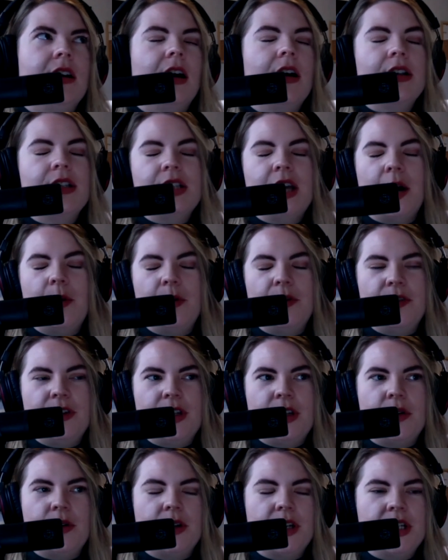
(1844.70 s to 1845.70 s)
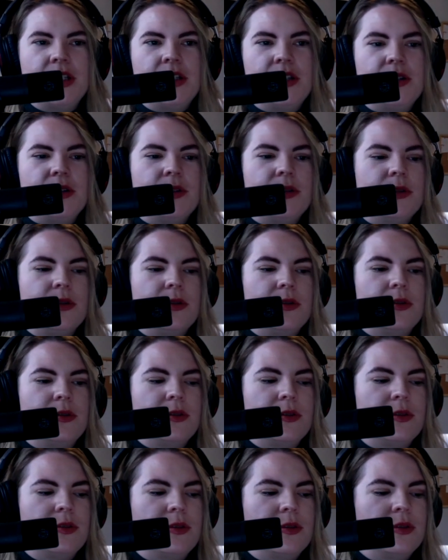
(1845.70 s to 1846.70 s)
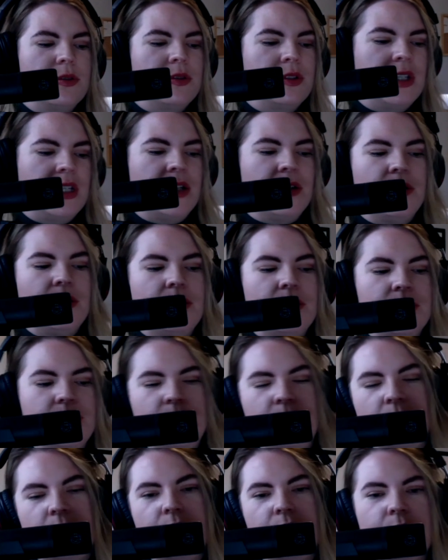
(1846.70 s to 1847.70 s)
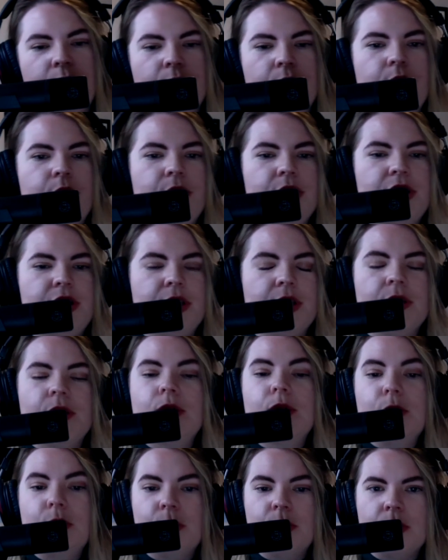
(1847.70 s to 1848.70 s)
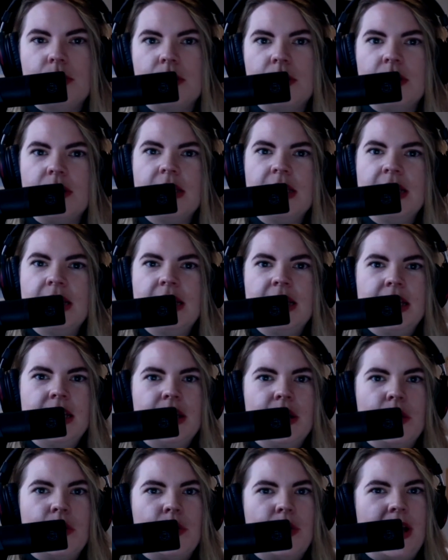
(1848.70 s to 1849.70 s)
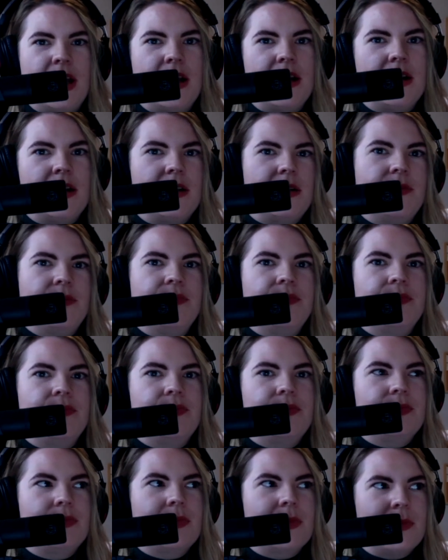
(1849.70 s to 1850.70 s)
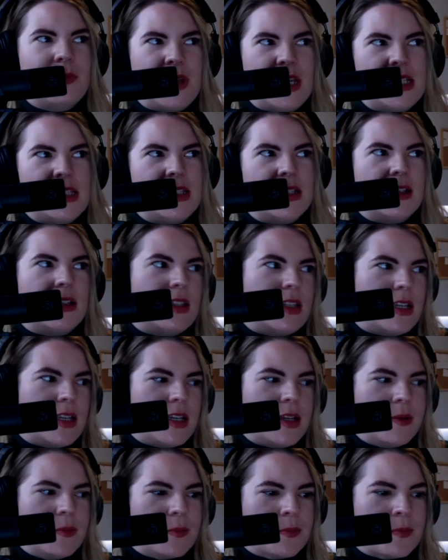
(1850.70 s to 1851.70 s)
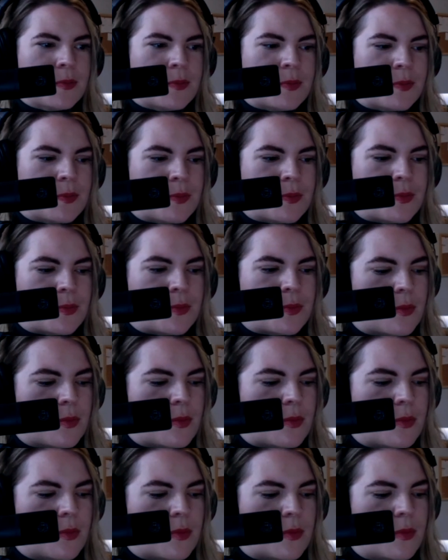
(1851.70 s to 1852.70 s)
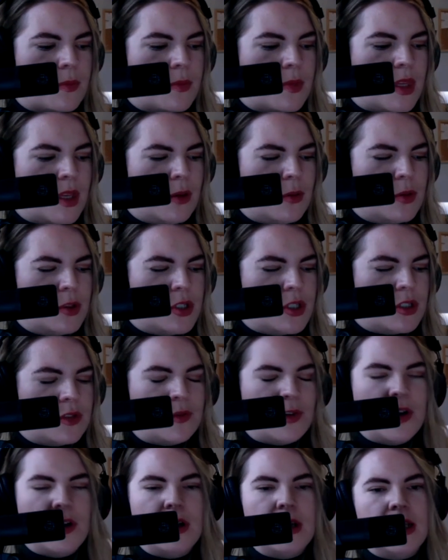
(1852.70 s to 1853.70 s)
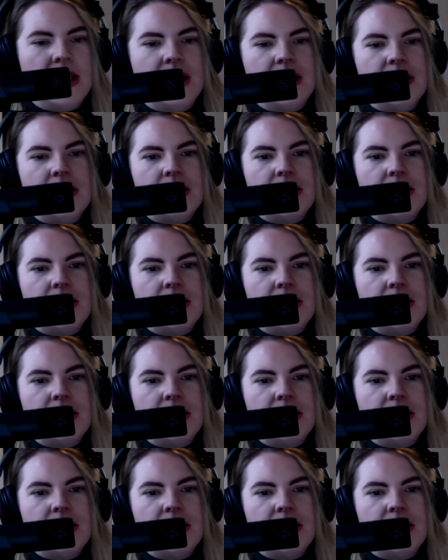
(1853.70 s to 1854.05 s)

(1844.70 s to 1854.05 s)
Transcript: on top of it, going to, you know, quote unquote Christian school where basically they were just very